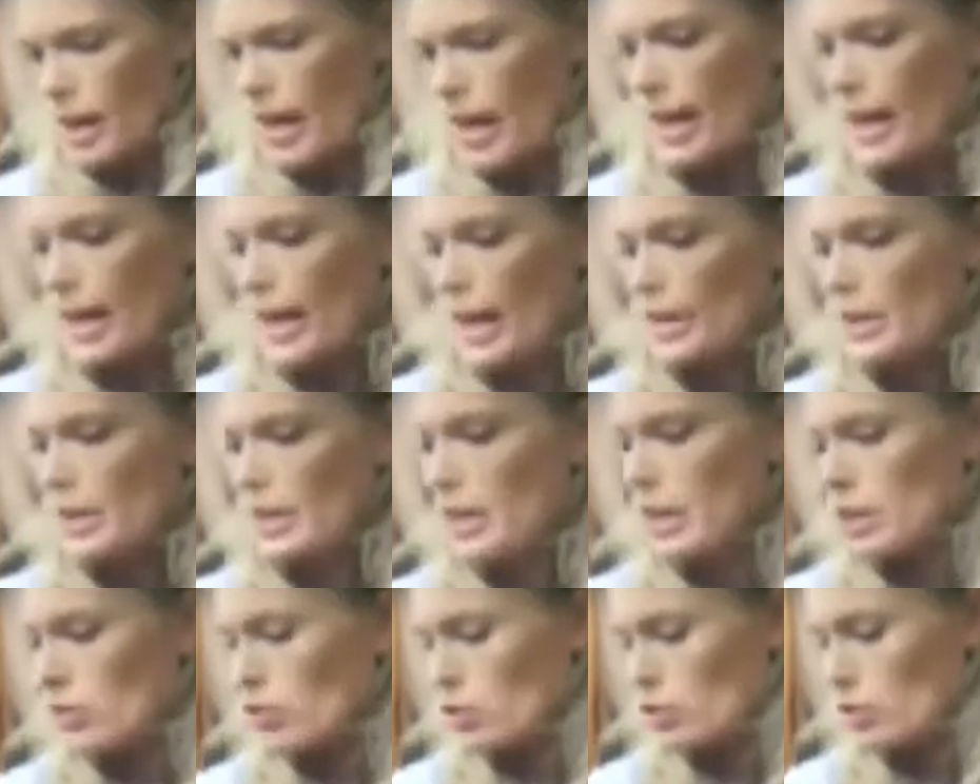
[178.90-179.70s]
cutting
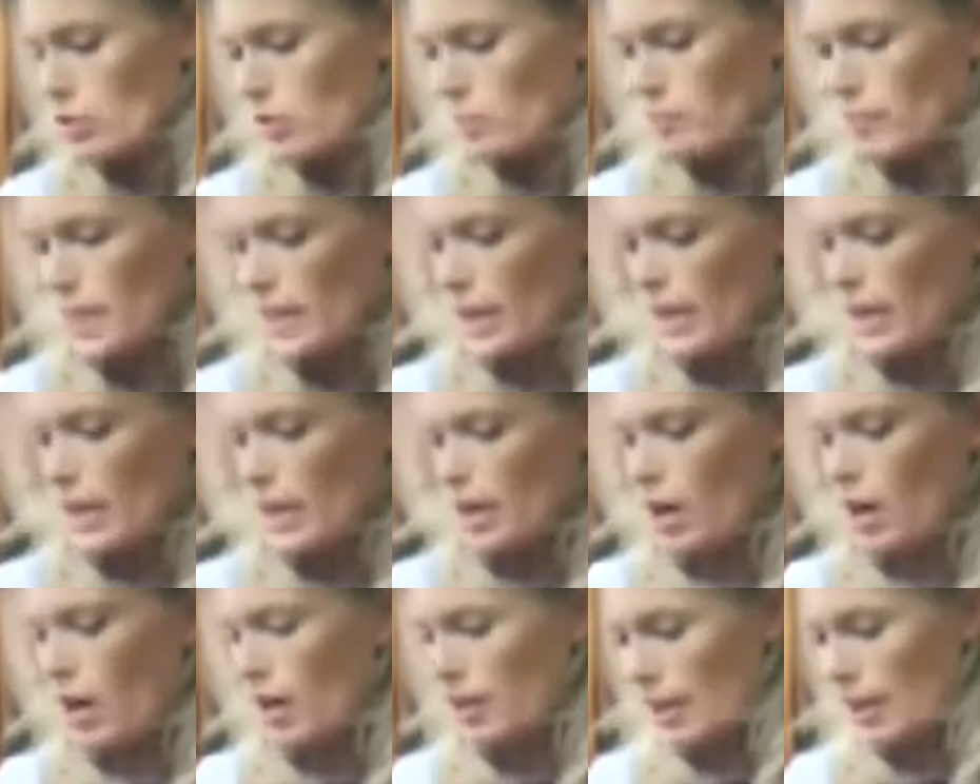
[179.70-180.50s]
onions or
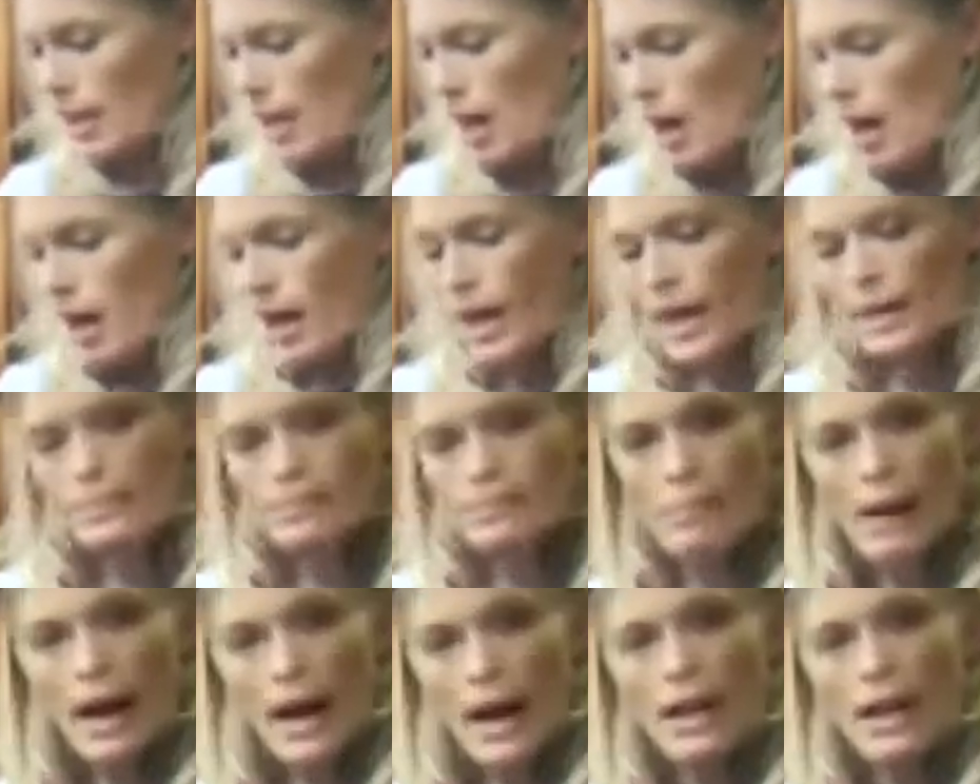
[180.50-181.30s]
peeling garlic, I